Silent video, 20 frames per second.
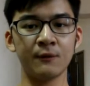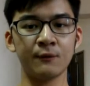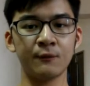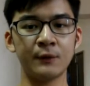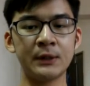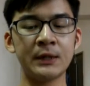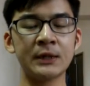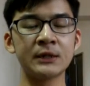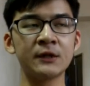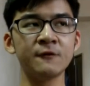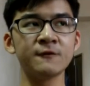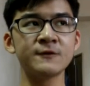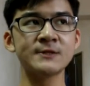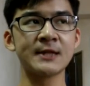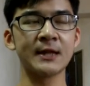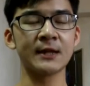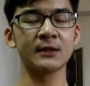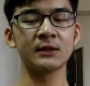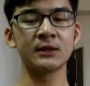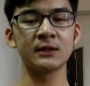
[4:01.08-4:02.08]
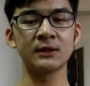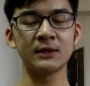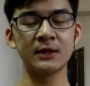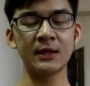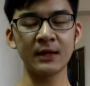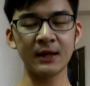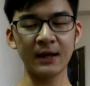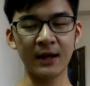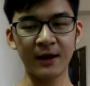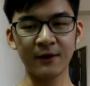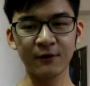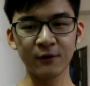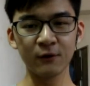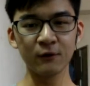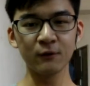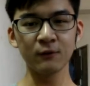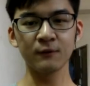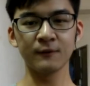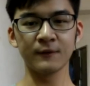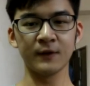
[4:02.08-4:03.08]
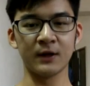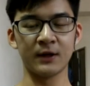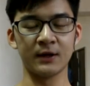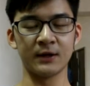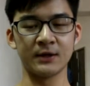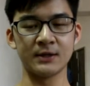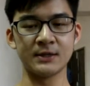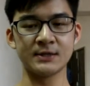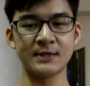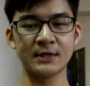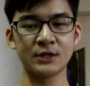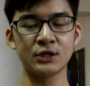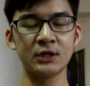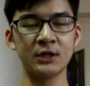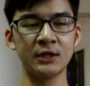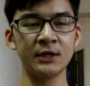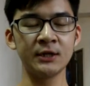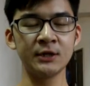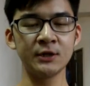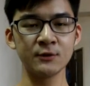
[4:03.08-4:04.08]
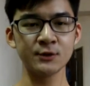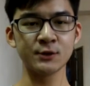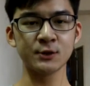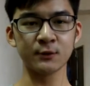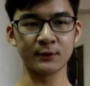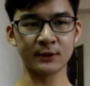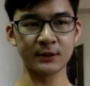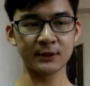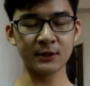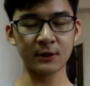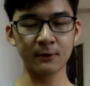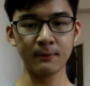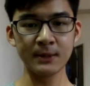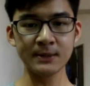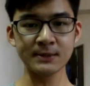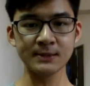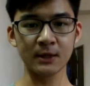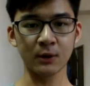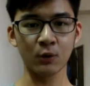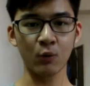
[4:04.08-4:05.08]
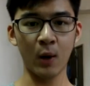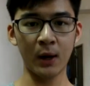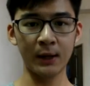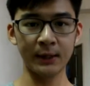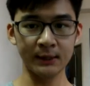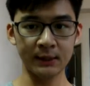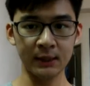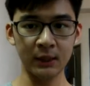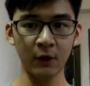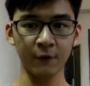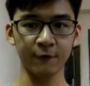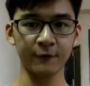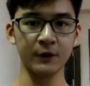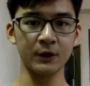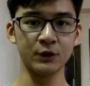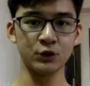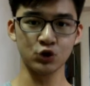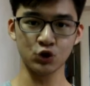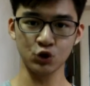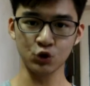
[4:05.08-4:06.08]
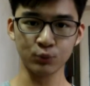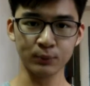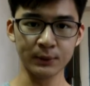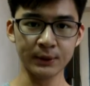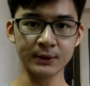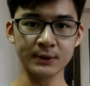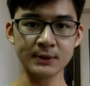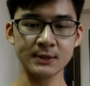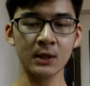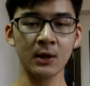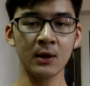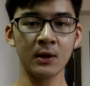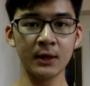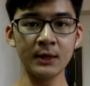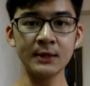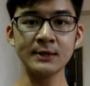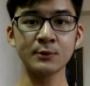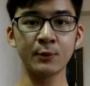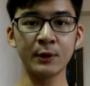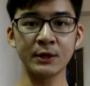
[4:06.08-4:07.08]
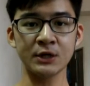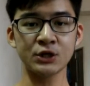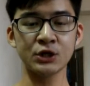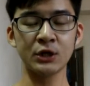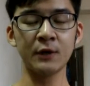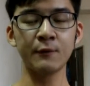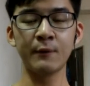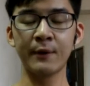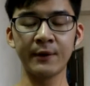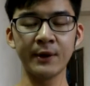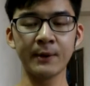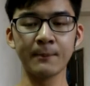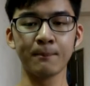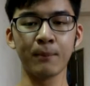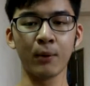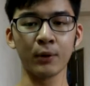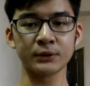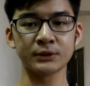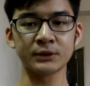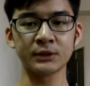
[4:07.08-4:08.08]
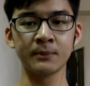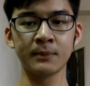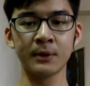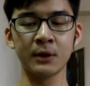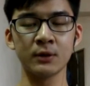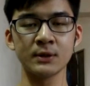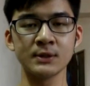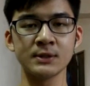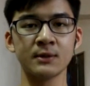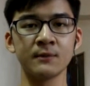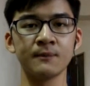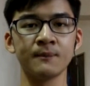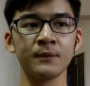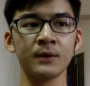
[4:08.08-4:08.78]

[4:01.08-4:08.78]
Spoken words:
Relative static error is actually used to determine the quality of the instruments. It's actually very important, because